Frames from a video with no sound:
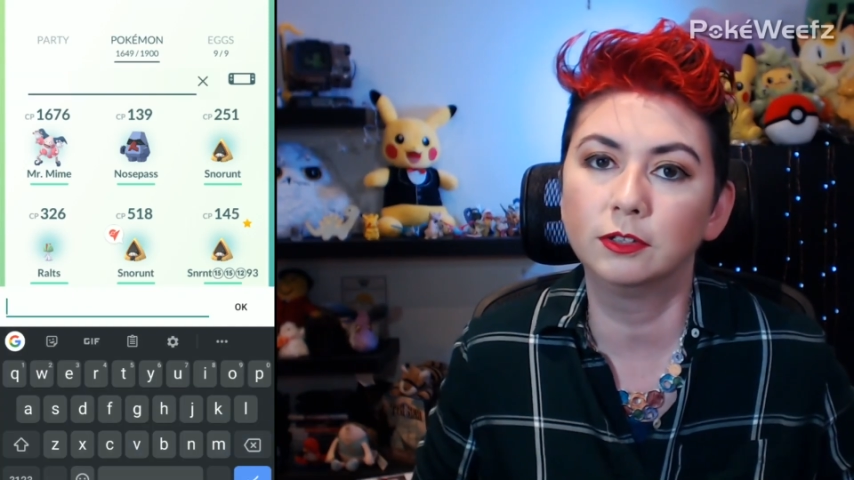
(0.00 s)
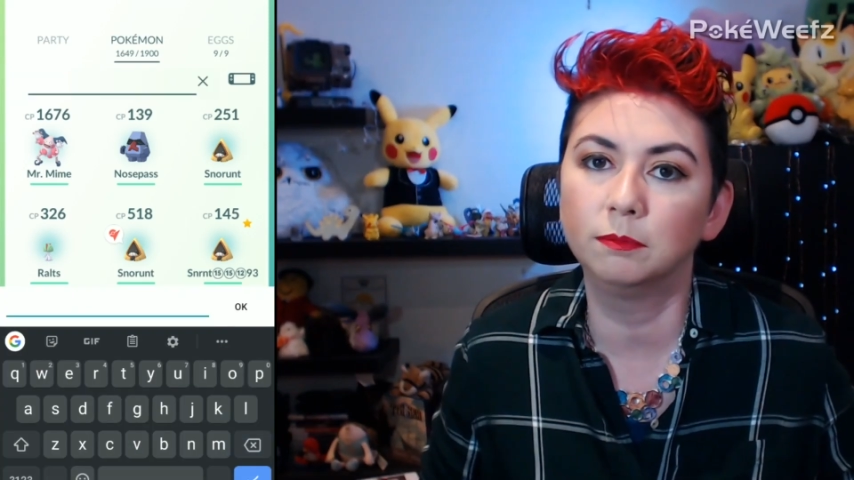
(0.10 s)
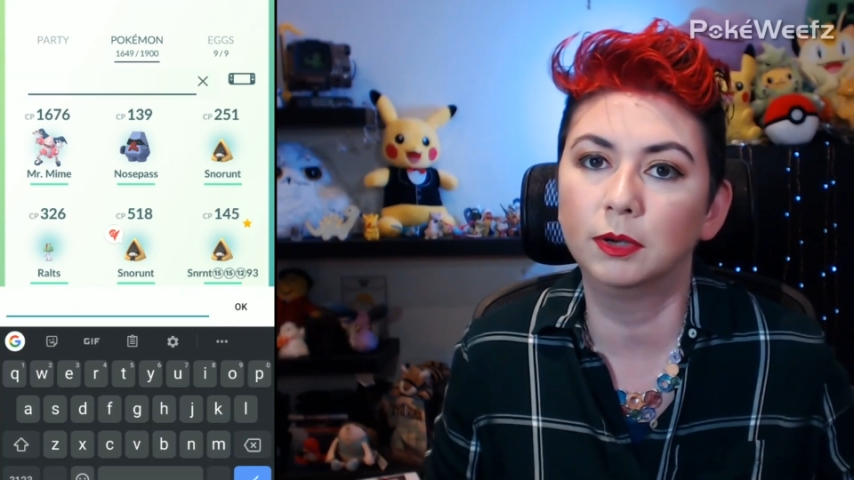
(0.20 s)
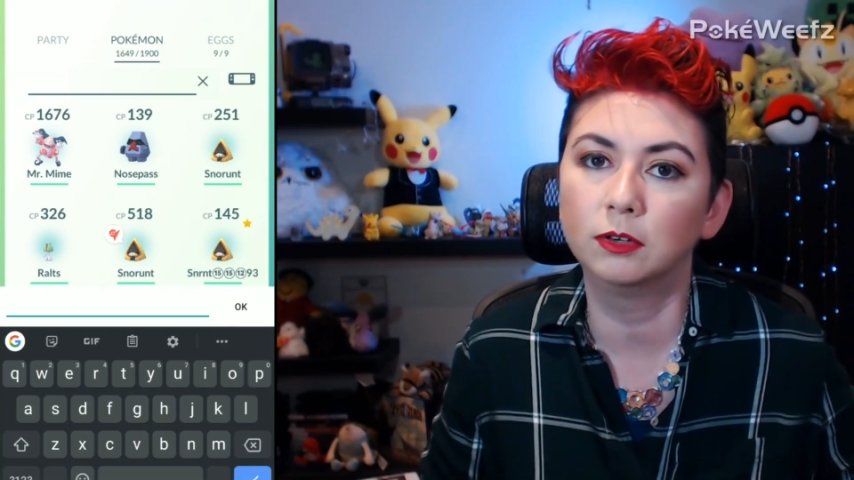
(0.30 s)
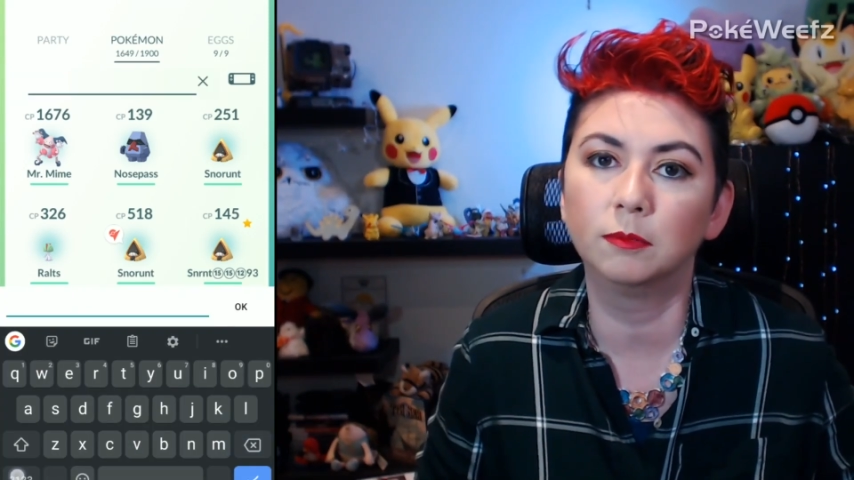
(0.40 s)
in
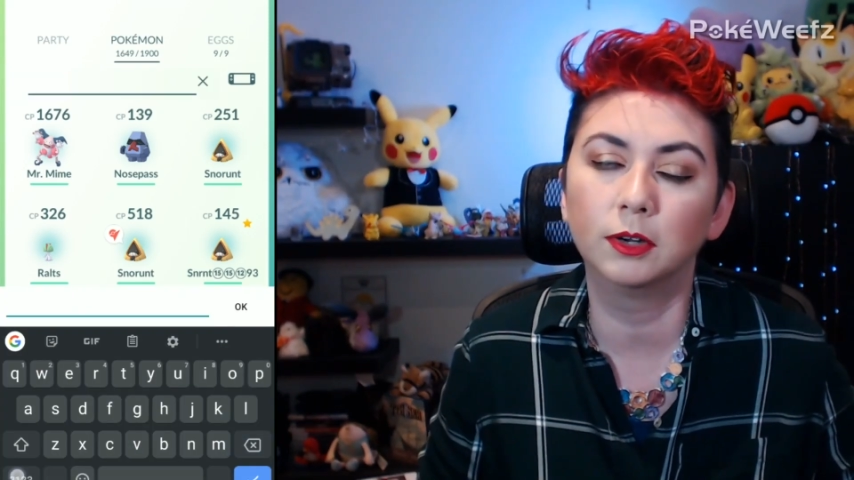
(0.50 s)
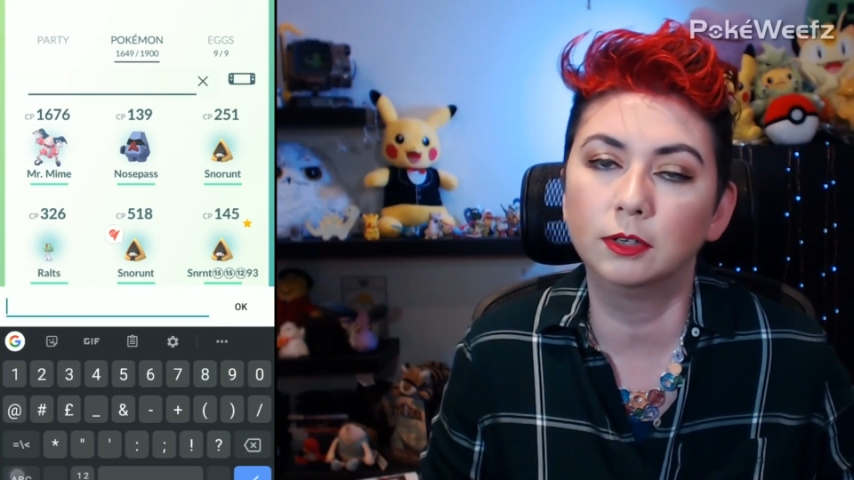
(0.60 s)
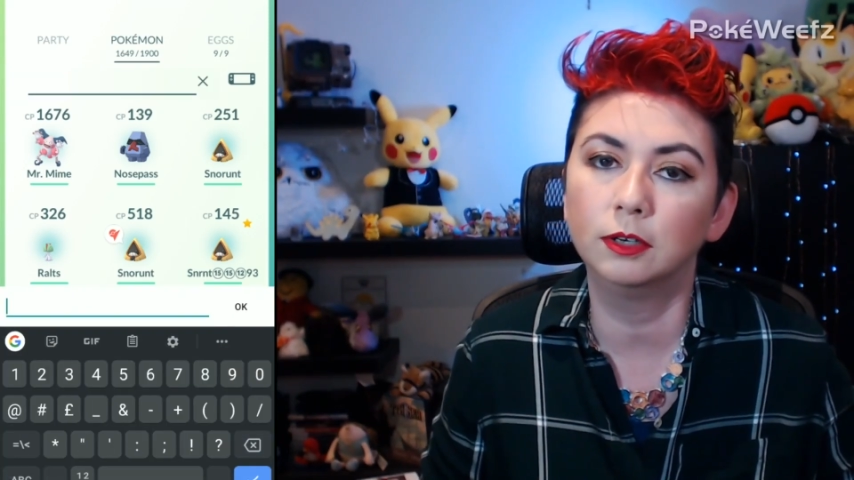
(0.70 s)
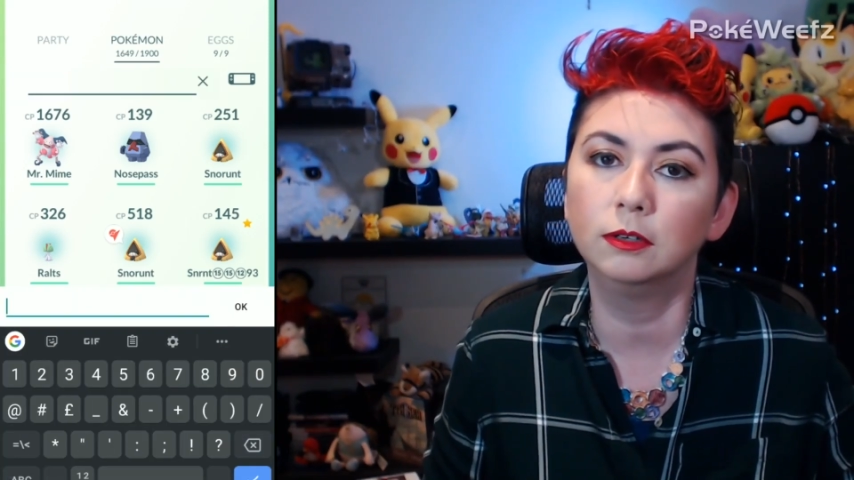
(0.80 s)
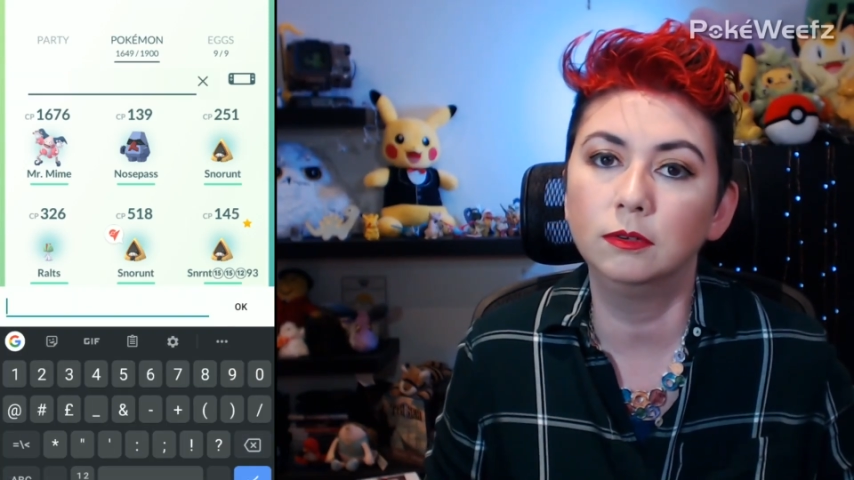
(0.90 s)
Pokemon
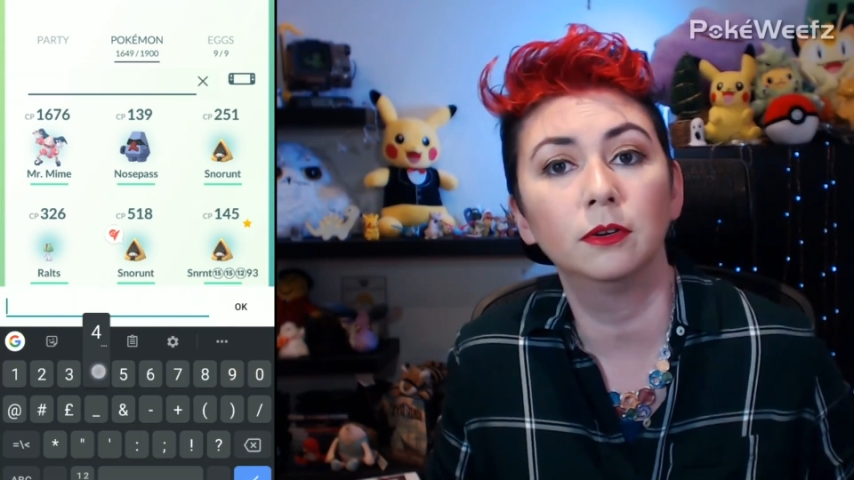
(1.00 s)
Go,